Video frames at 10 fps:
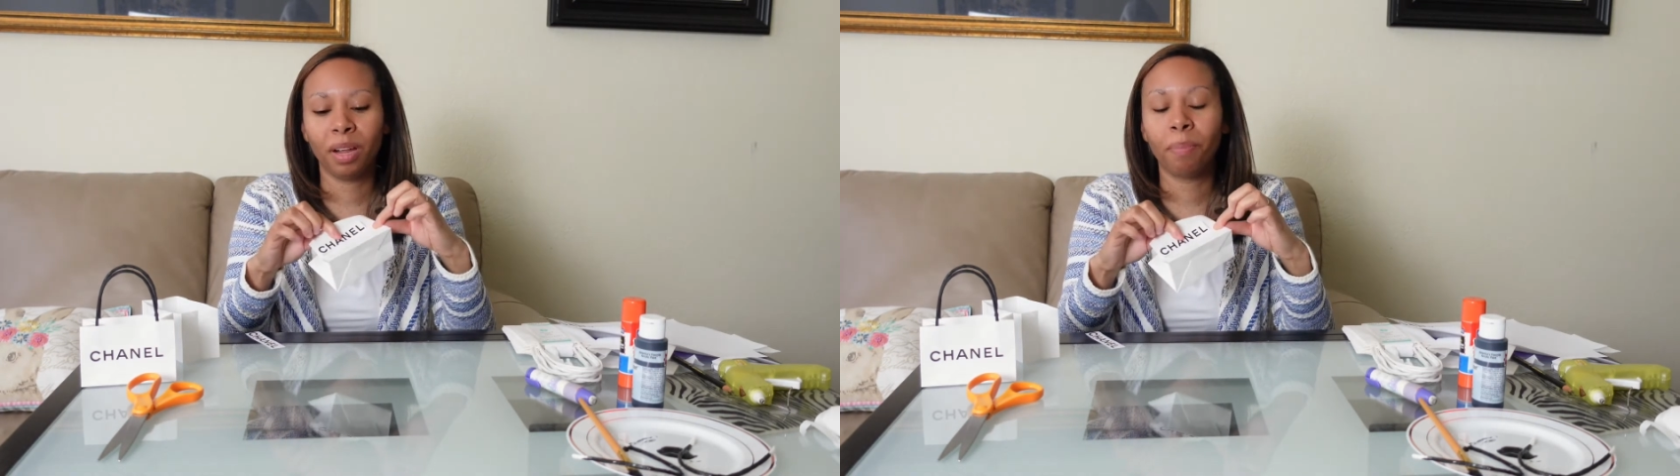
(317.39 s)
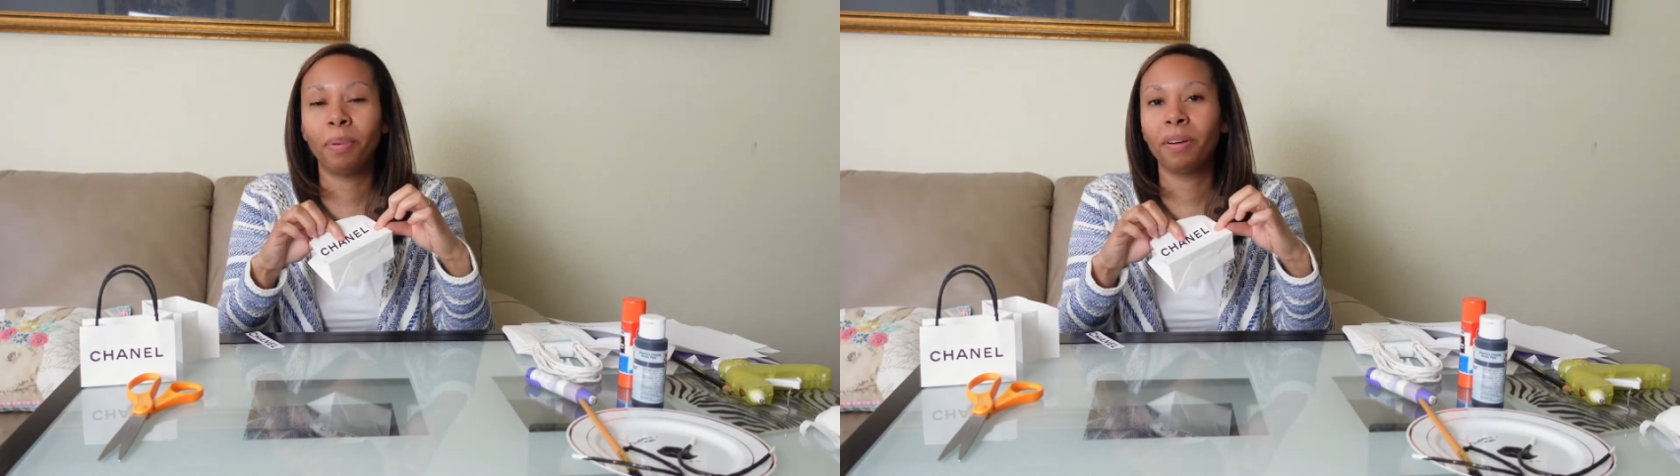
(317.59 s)

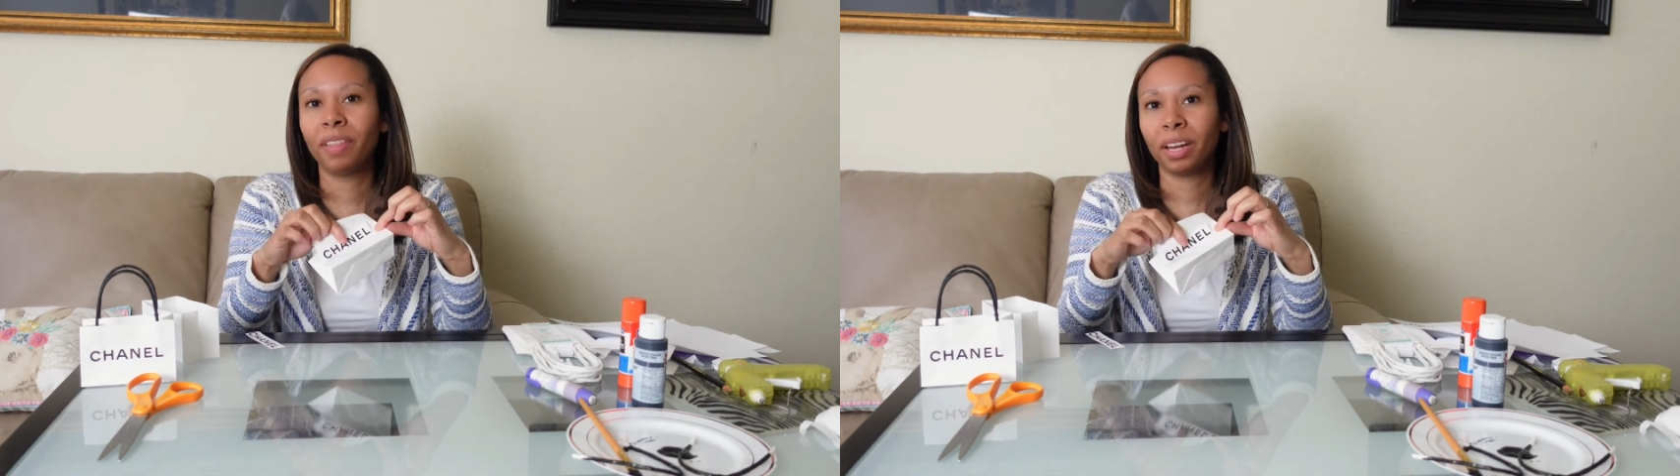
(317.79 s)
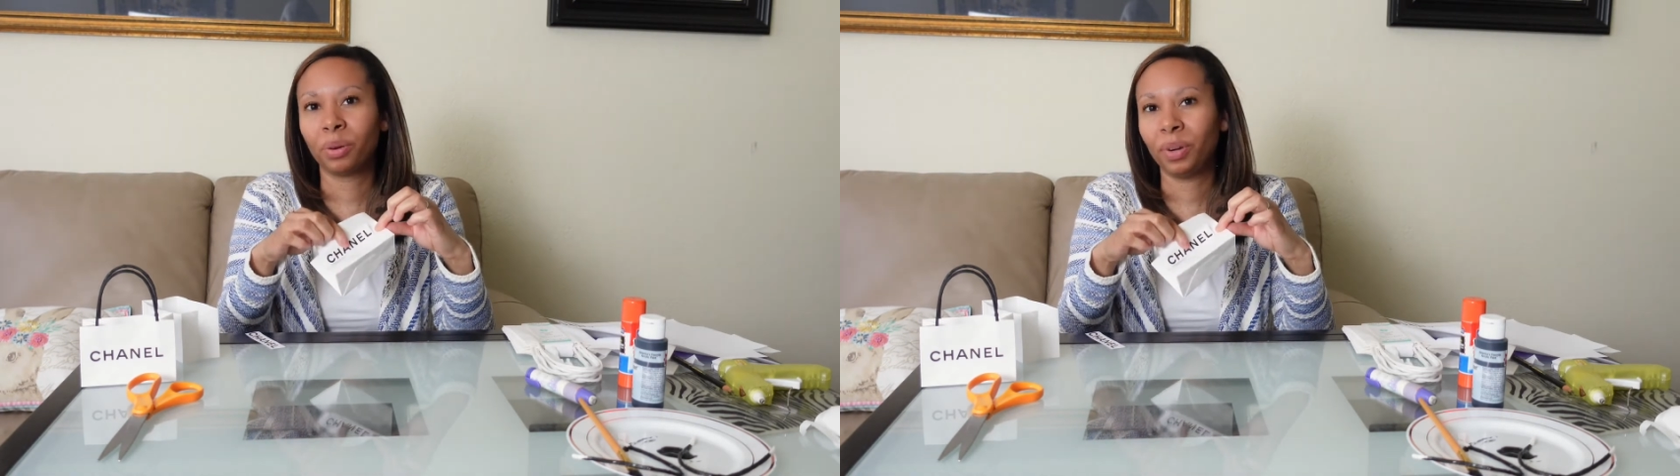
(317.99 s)
above
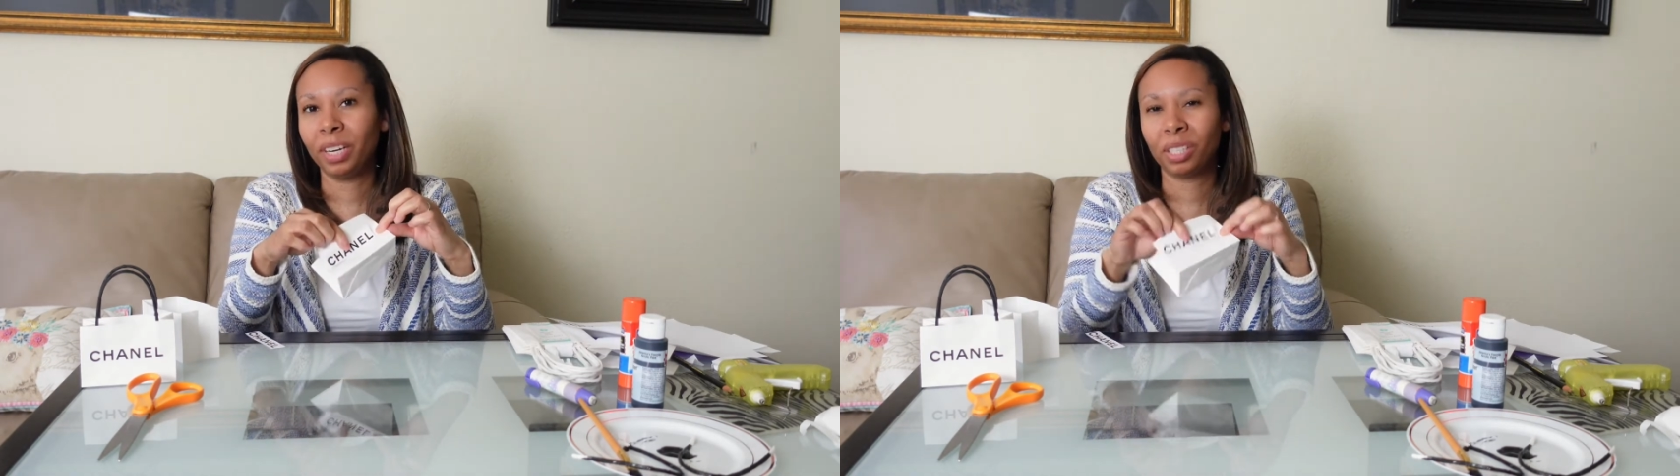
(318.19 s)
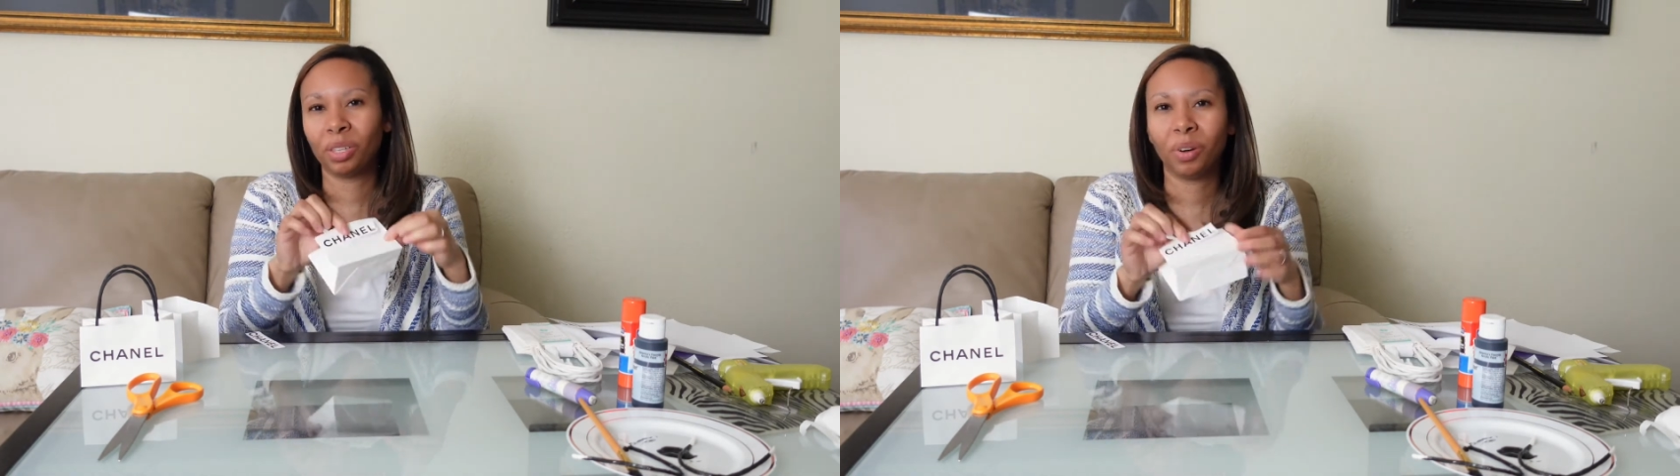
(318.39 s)
that
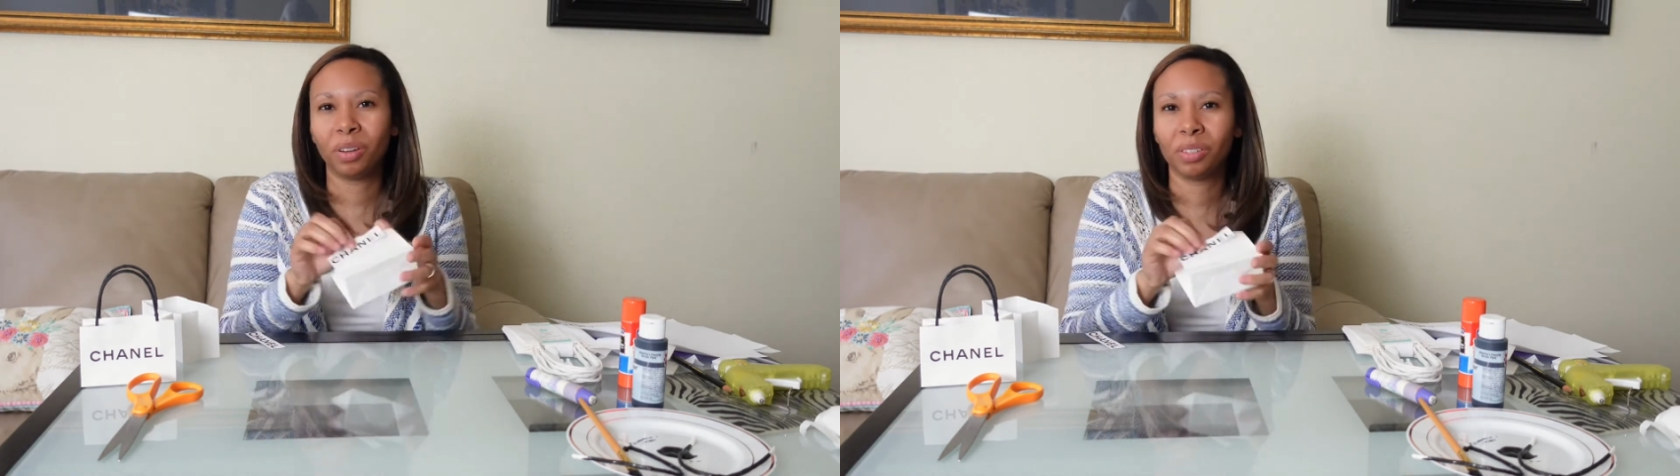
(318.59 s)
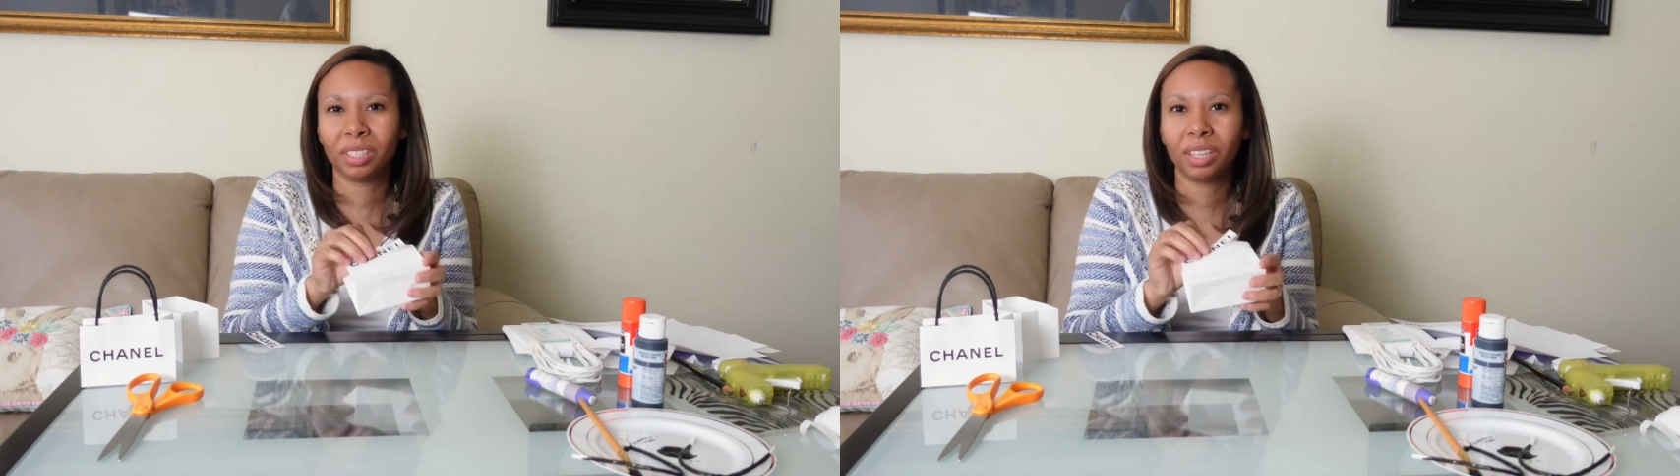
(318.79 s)
crease, or else